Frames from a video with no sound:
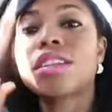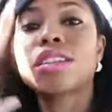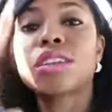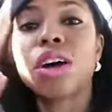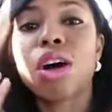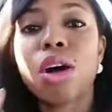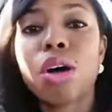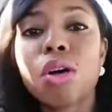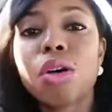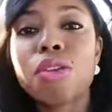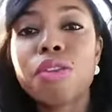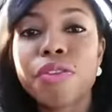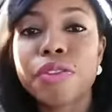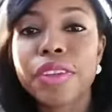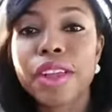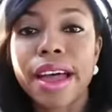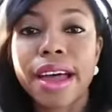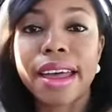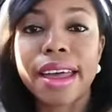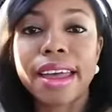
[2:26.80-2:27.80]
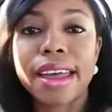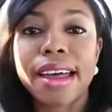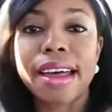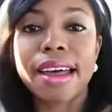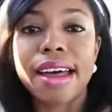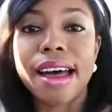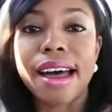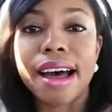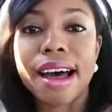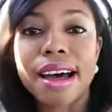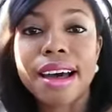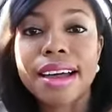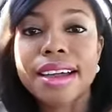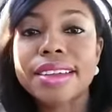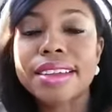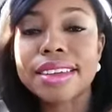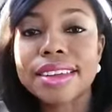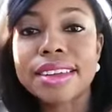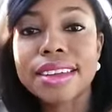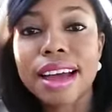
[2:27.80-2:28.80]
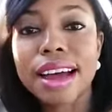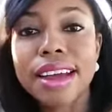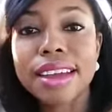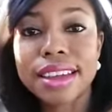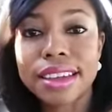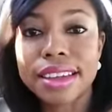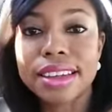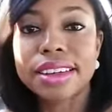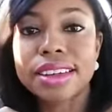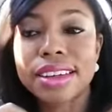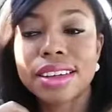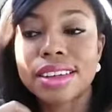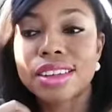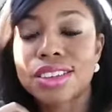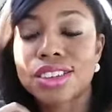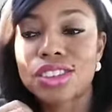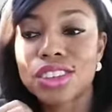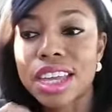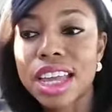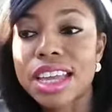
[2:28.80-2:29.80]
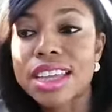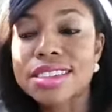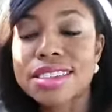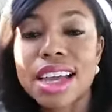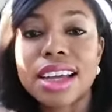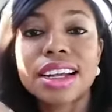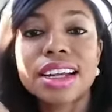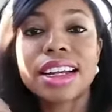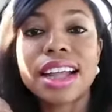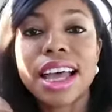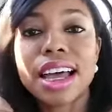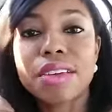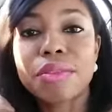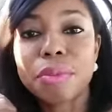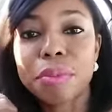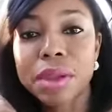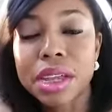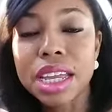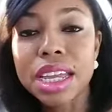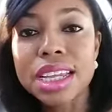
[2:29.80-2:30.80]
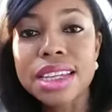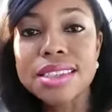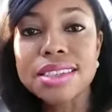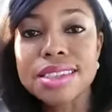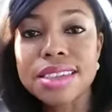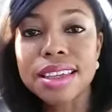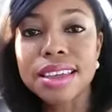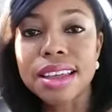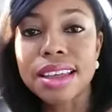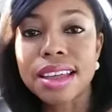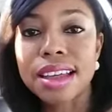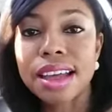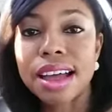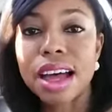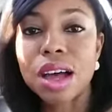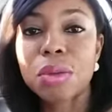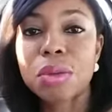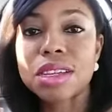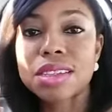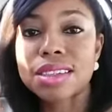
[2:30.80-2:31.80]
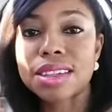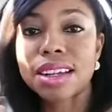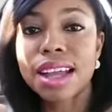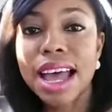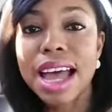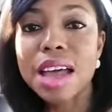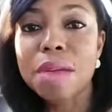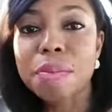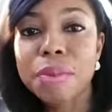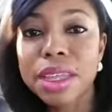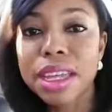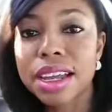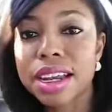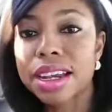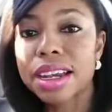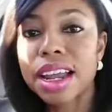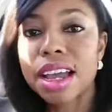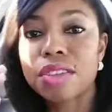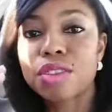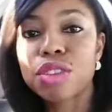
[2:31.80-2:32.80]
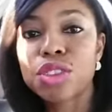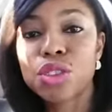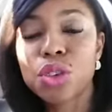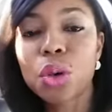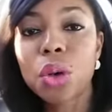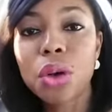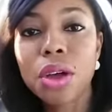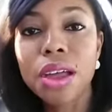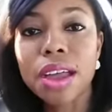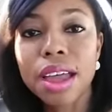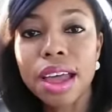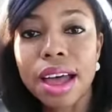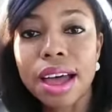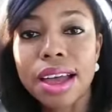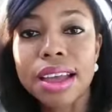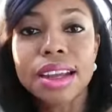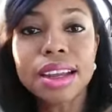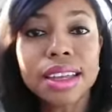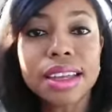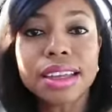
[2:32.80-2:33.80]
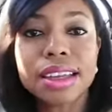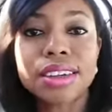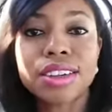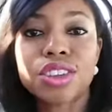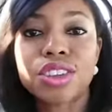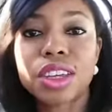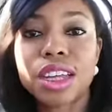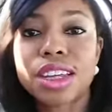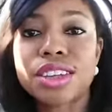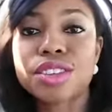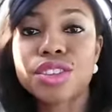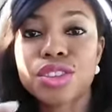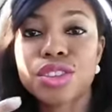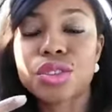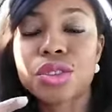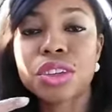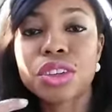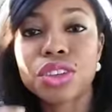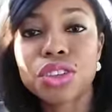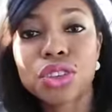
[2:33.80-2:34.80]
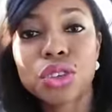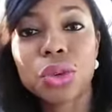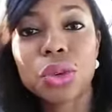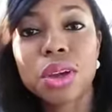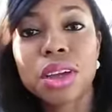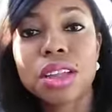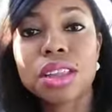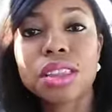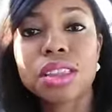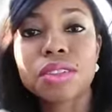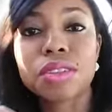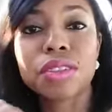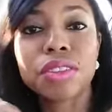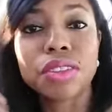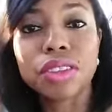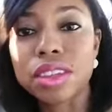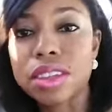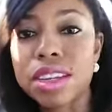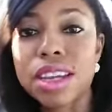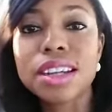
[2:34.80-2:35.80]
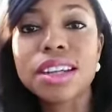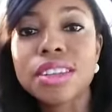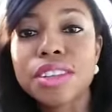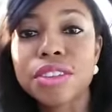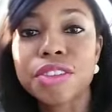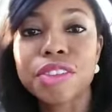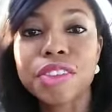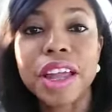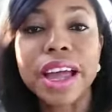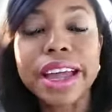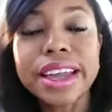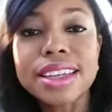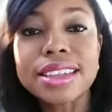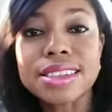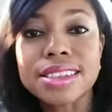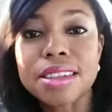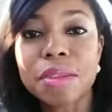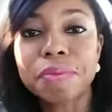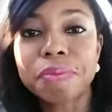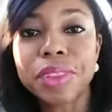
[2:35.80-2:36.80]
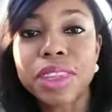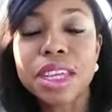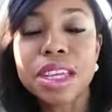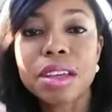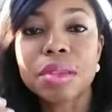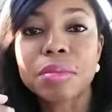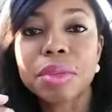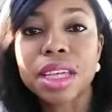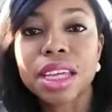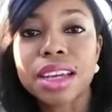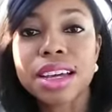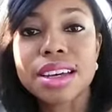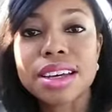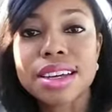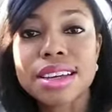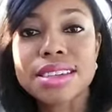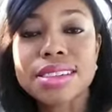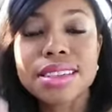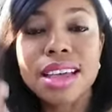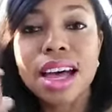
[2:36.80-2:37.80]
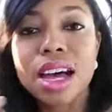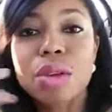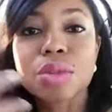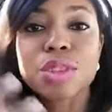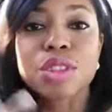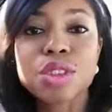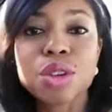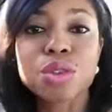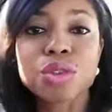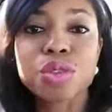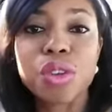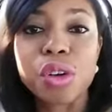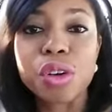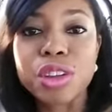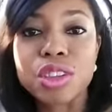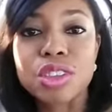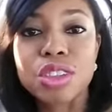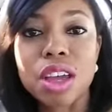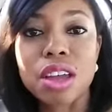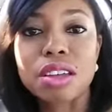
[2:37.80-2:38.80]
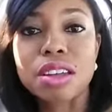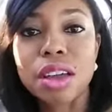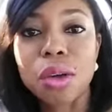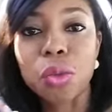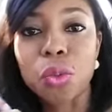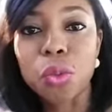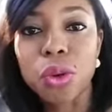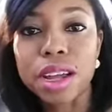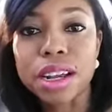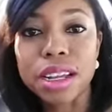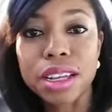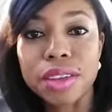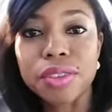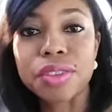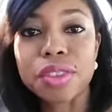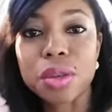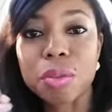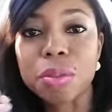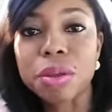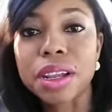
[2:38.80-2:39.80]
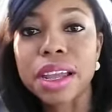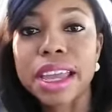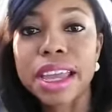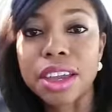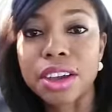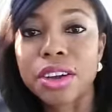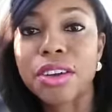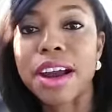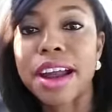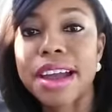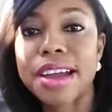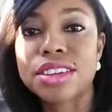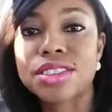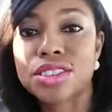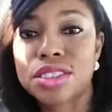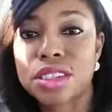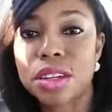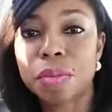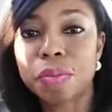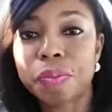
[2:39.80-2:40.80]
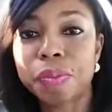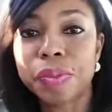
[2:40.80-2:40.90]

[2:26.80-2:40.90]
The whole flight. I did not get a chance. I didn't have peace. I wasn't happy. I didn't have joy. I didn't get a chance to enjoy none of the flights because I was so focused on what if the plane crashed?